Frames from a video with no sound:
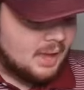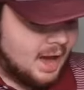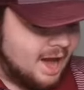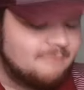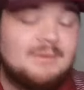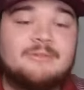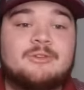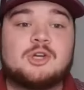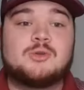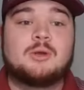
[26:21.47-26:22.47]
I've been
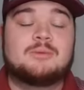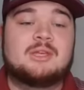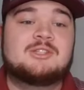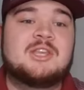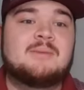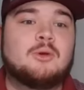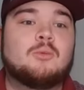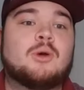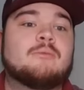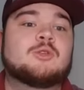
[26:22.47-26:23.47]
frustrated with this team
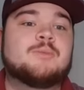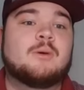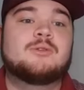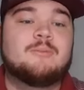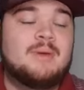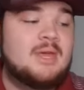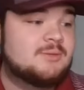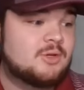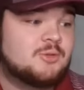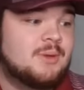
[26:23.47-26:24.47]
knowing what it was supposed to be.
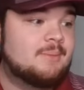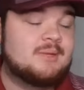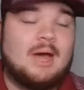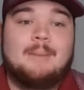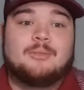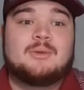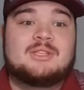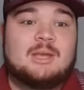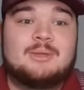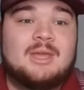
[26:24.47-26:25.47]
Supposed to be a top three
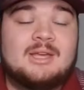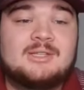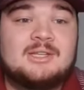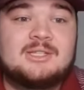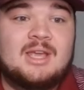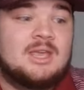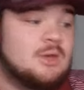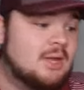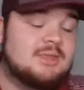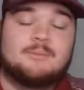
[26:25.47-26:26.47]
team in the SEC. You
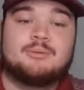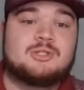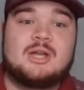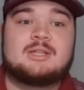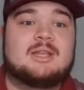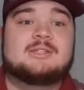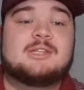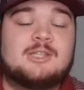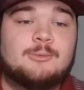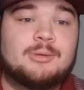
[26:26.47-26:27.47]
got the projected
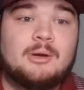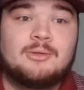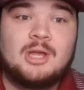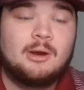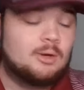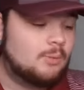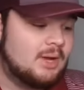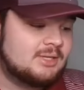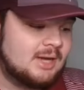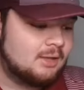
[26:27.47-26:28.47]
SEC player of the year and
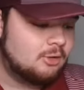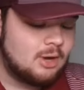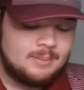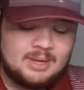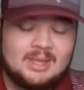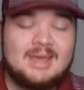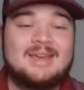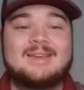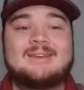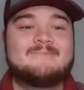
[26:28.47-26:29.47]
Wade Taylor. I mean,
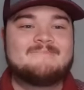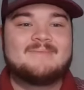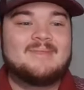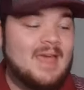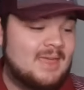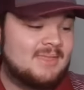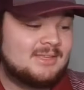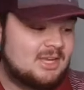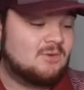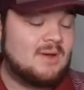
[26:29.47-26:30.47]
and
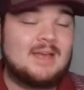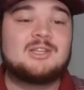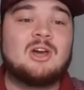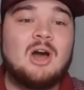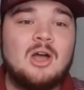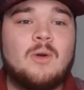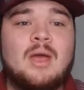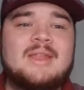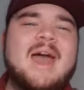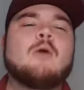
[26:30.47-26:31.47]
this year hasn't gone
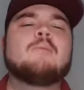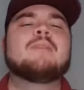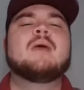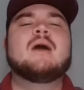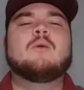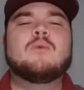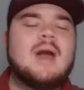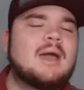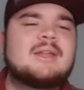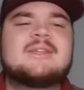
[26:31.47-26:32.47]
great. Now, we're
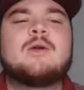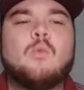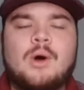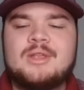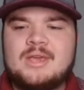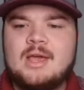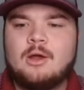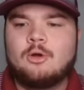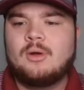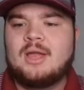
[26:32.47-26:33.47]
not going to take one
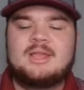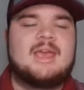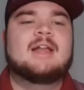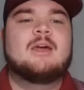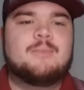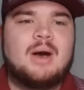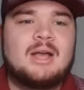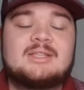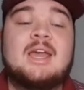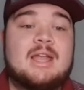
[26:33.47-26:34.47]
year and yell at
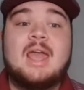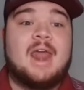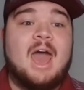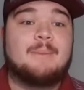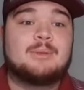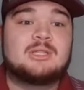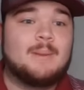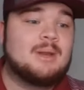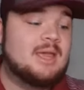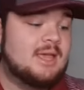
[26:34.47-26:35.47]
Buzz. It, it happens. I
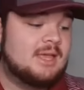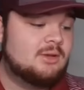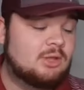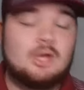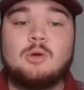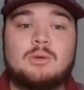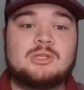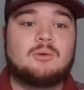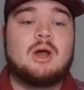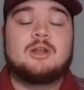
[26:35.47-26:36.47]
mean, it, it, look at what's
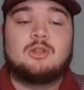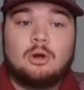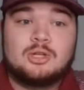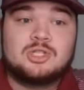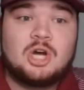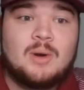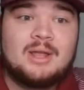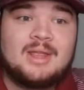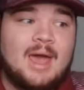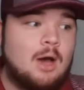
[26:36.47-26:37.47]
going on at Arkansas
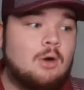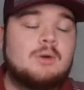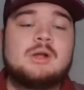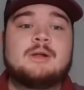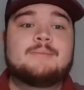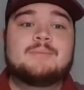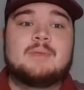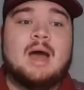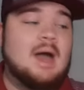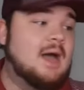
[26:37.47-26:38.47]
right now.
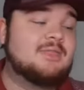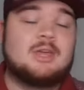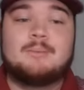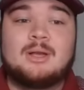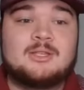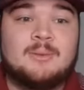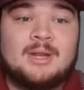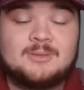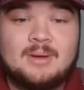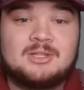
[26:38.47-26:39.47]
I, I think Musselman,
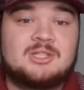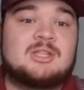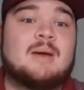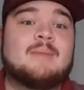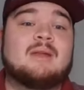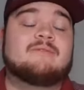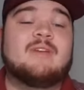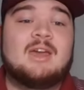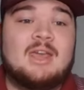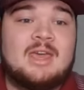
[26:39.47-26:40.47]
as much as I'm not a
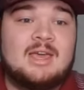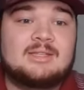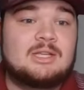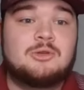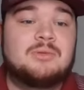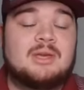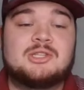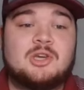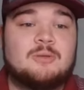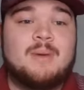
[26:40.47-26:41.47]
fan of his, I do think
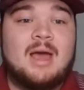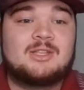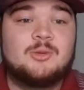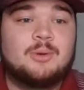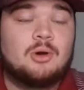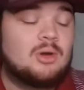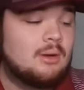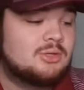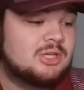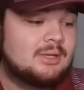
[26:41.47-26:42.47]
he's a good basketball
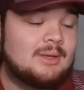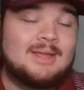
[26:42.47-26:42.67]
coach. And,